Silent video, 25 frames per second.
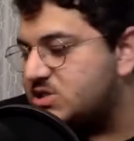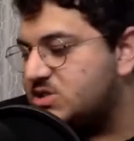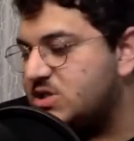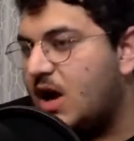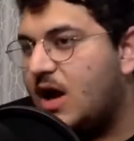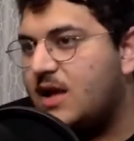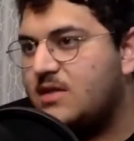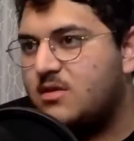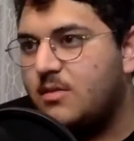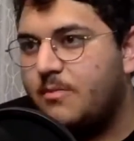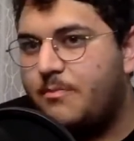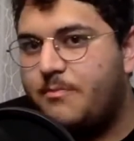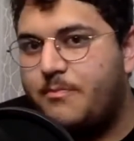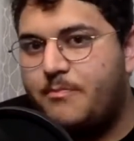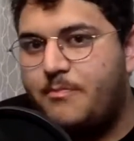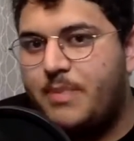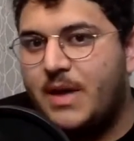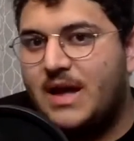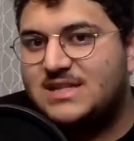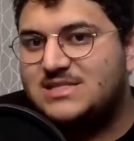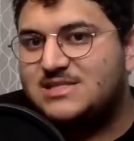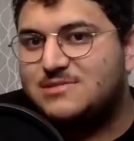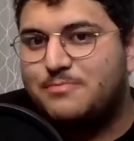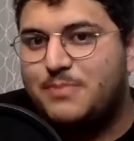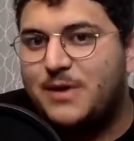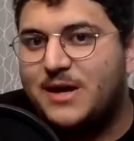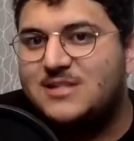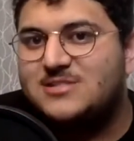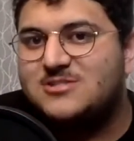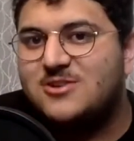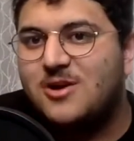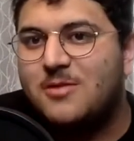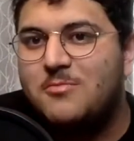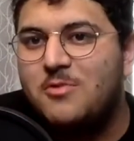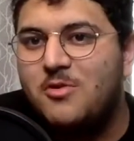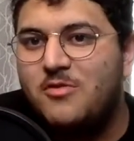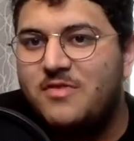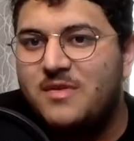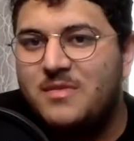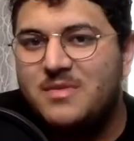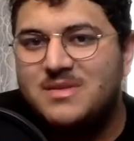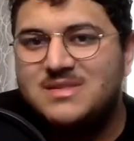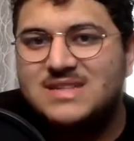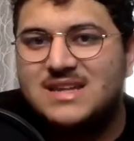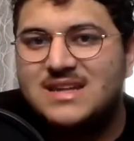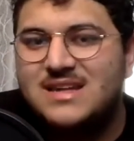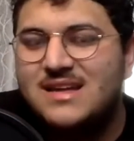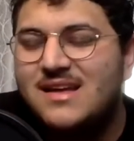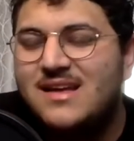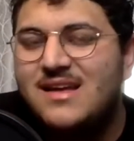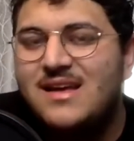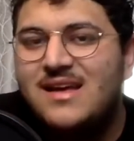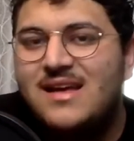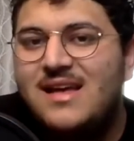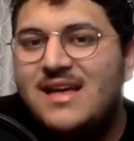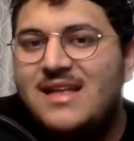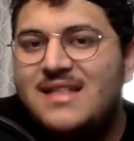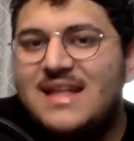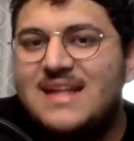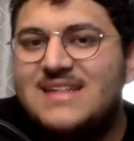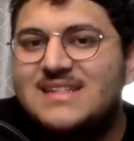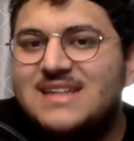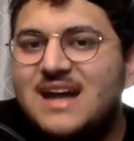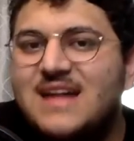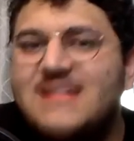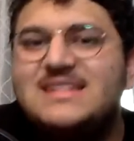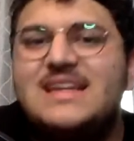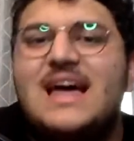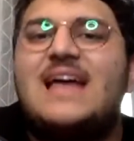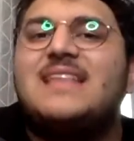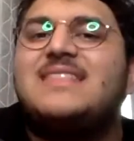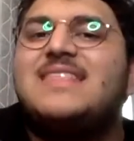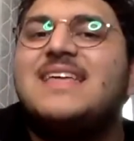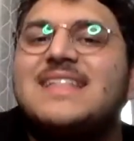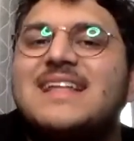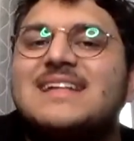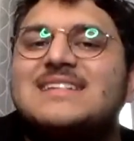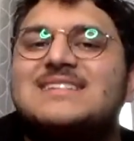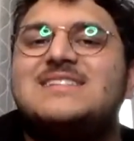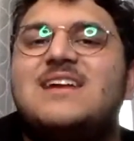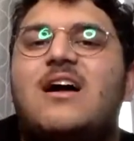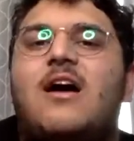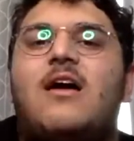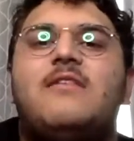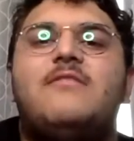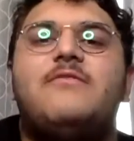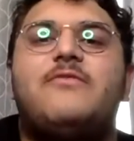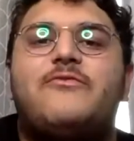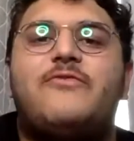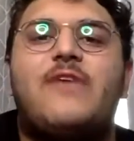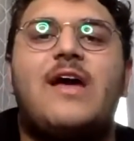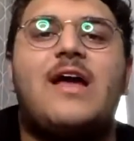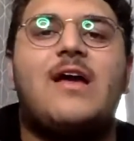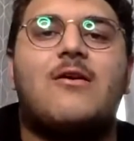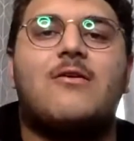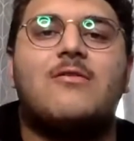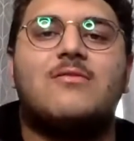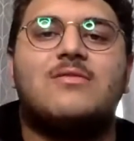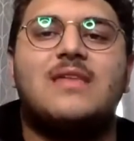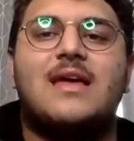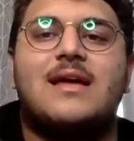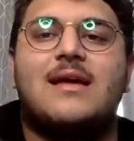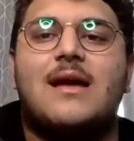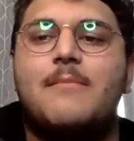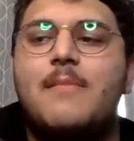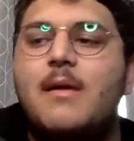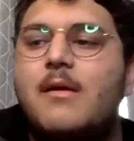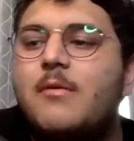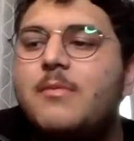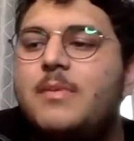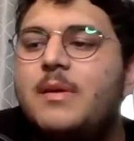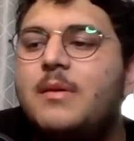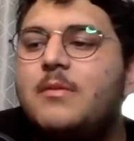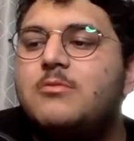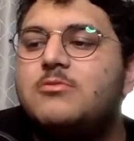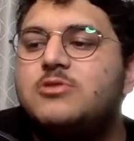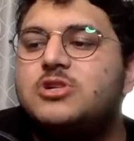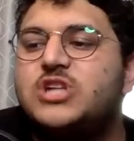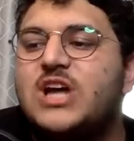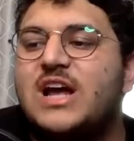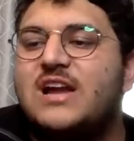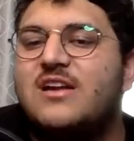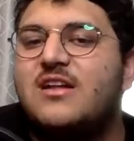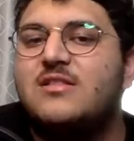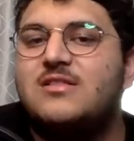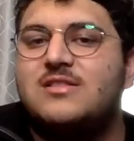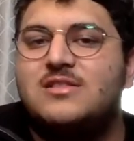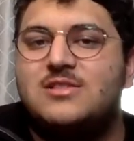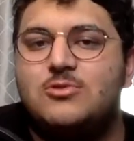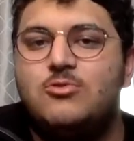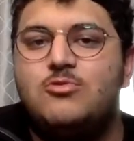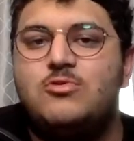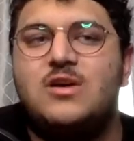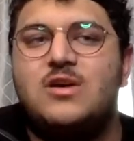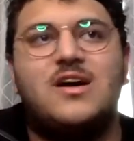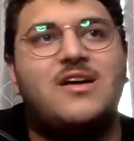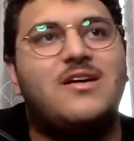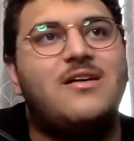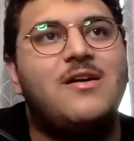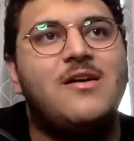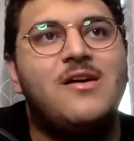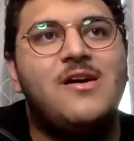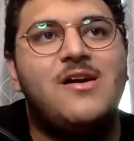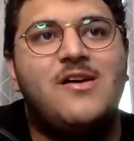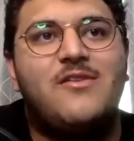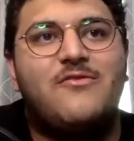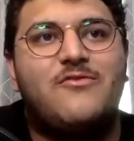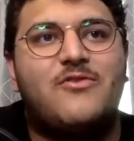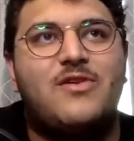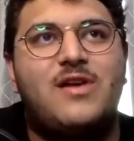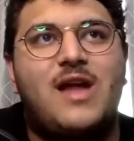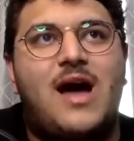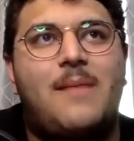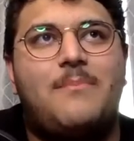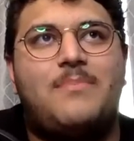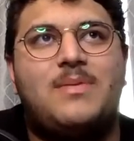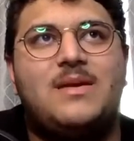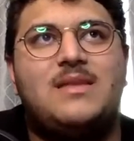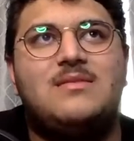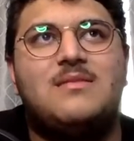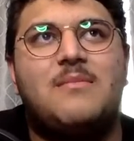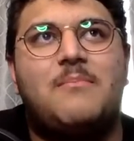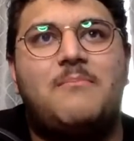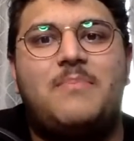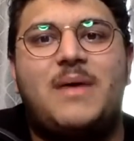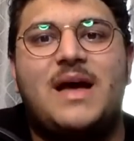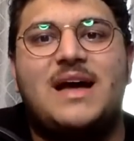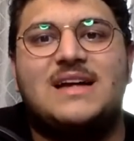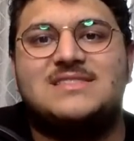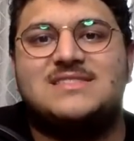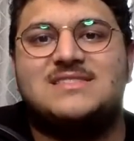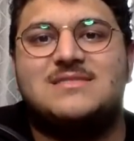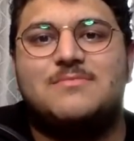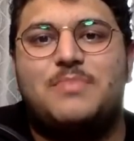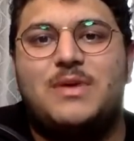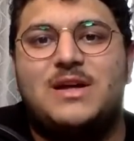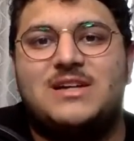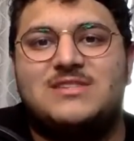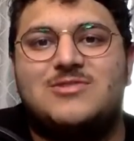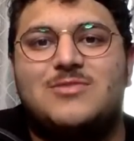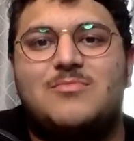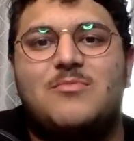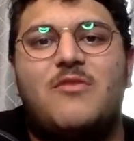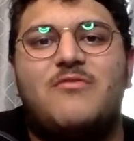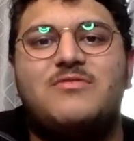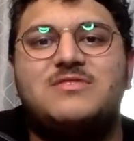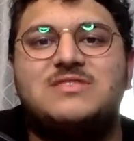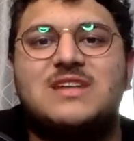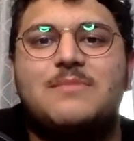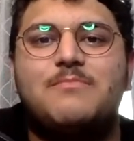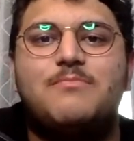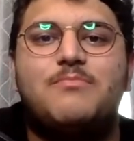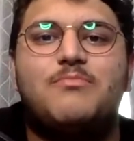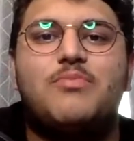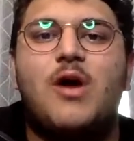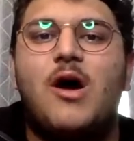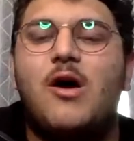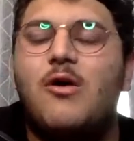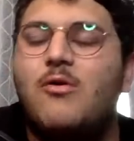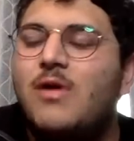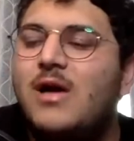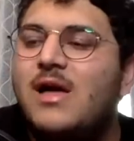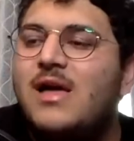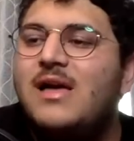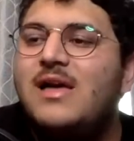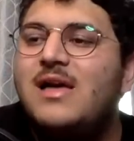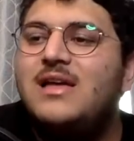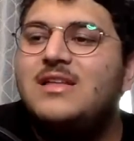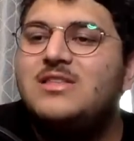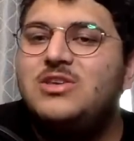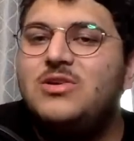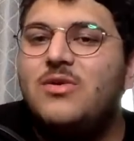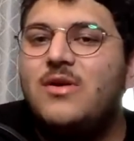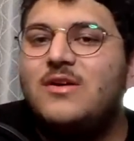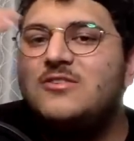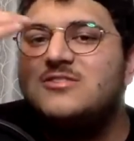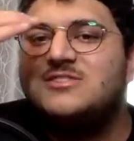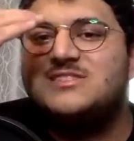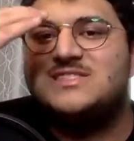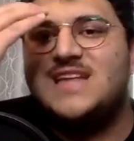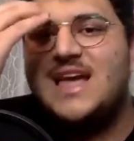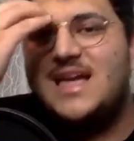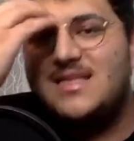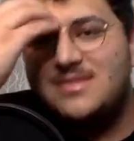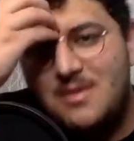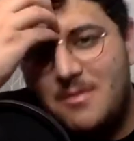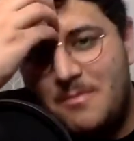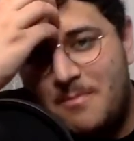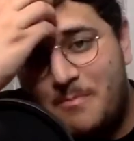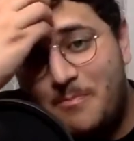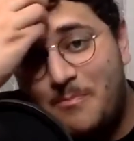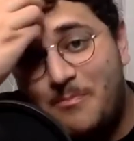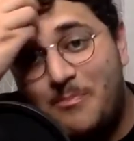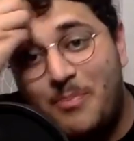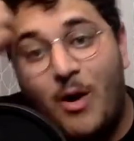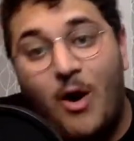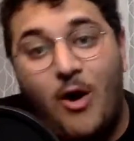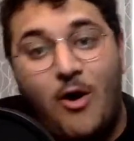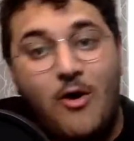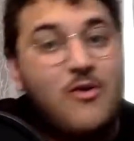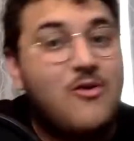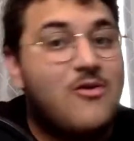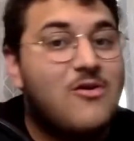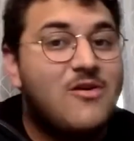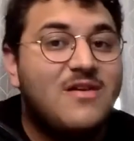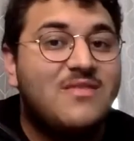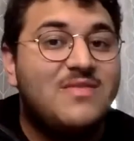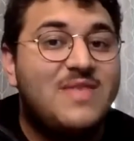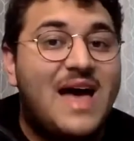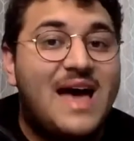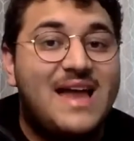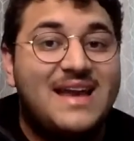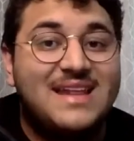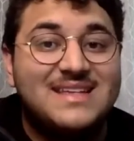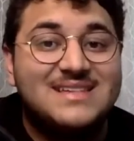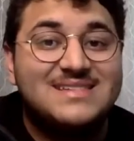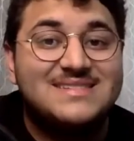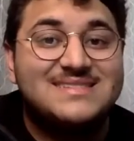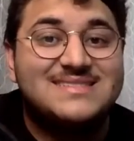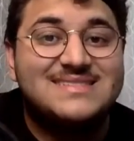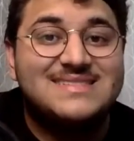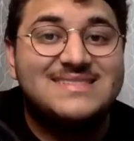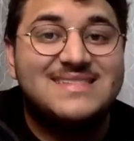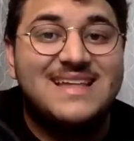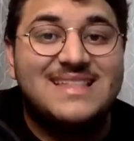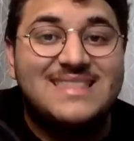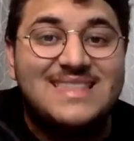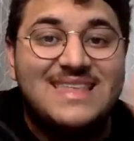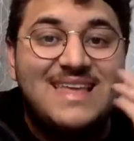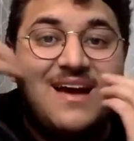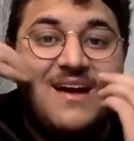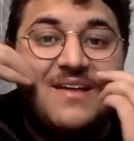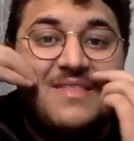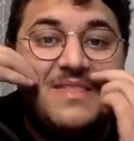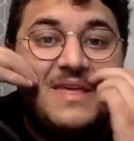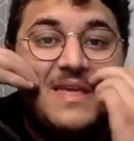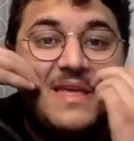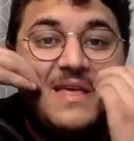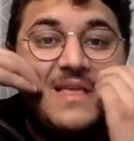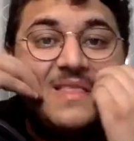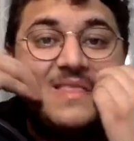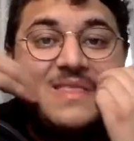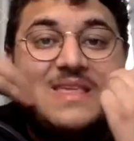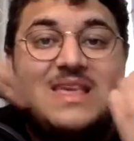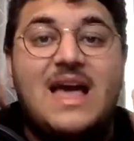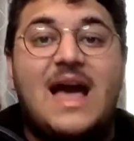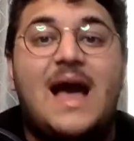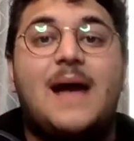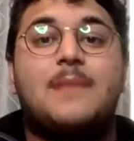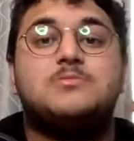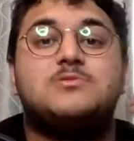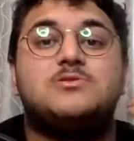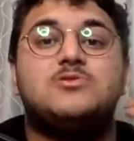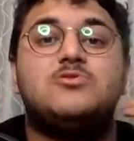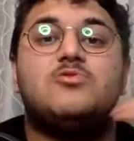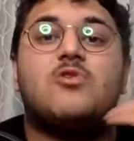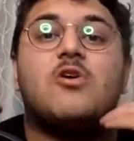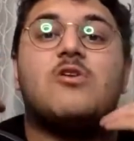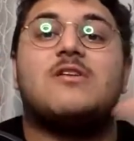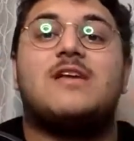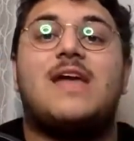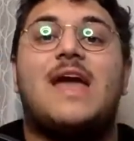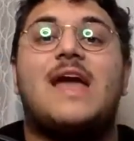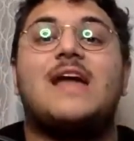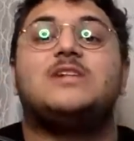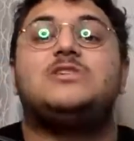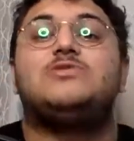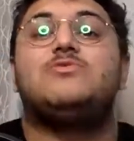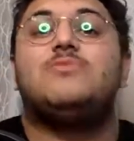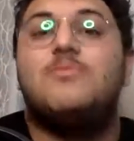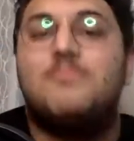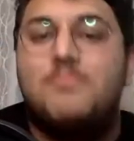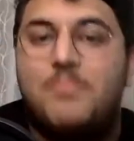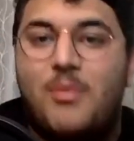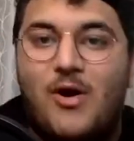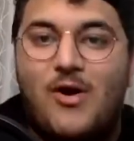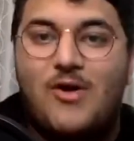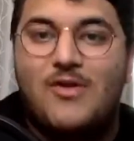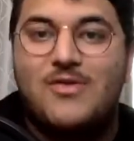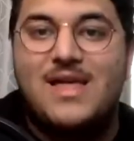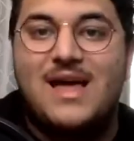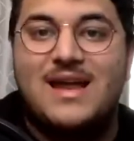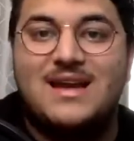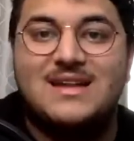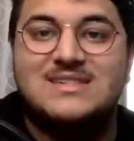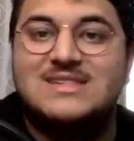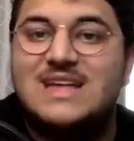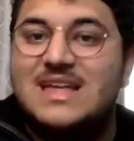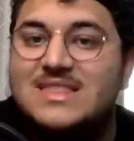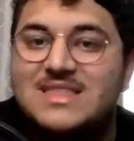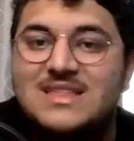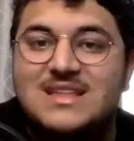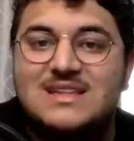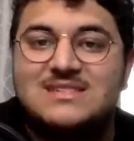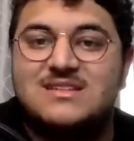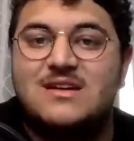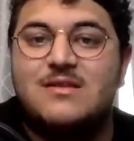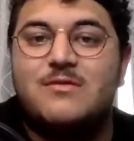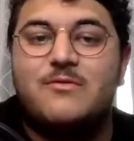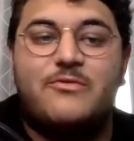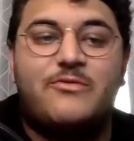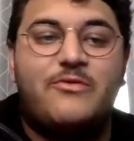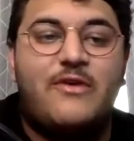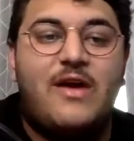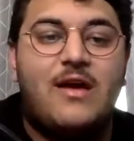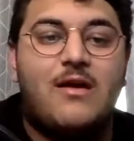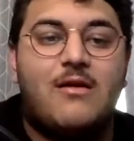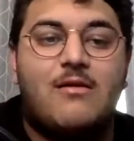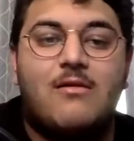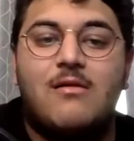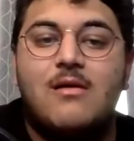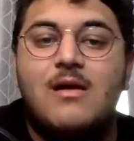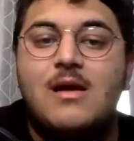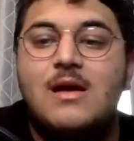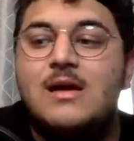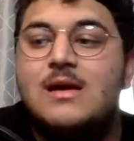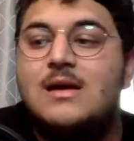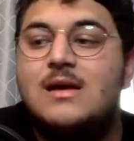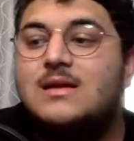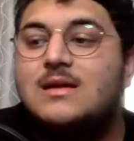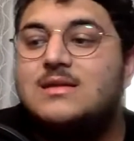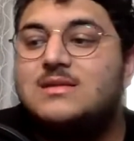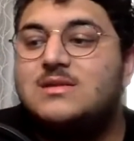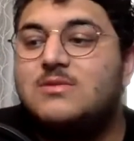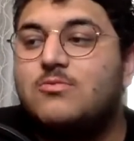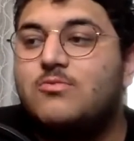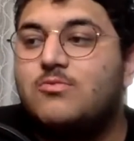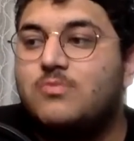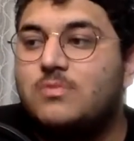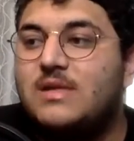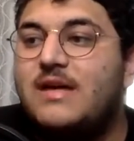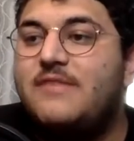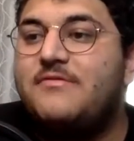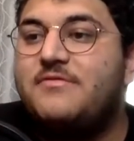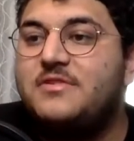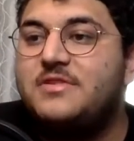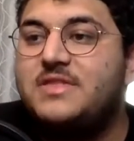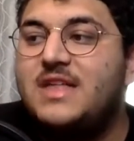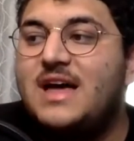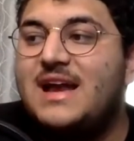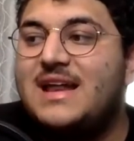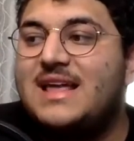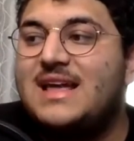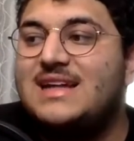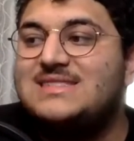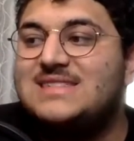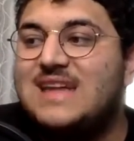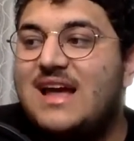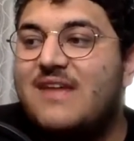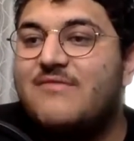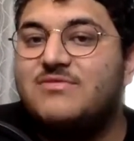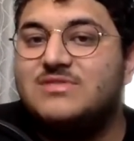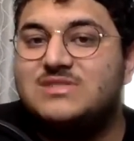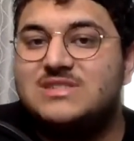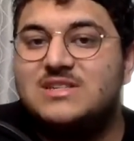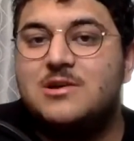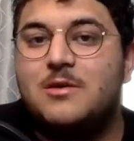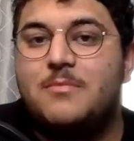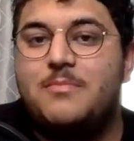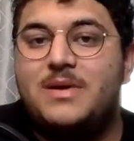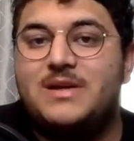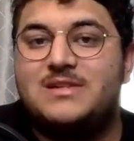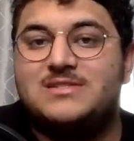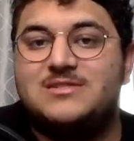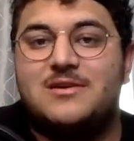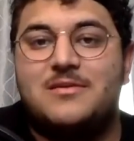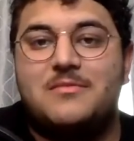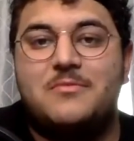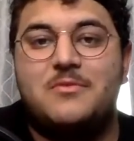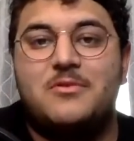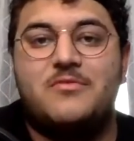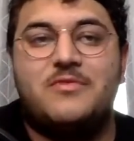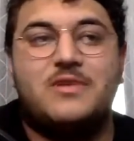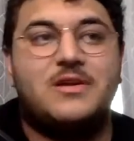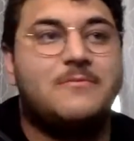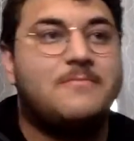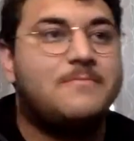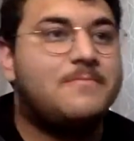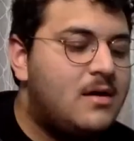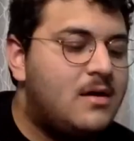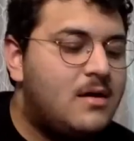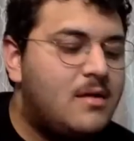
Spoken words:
not the best Pixar movie, but it's like, that's, I think that's an unfair thing. I remember people will shout on Luca for not being the best Pixar movie. It's like, bro, do you understand the bar that is, like the absolute gargantuan bar that is? I think that's unfair to level that against every single Pixar movie.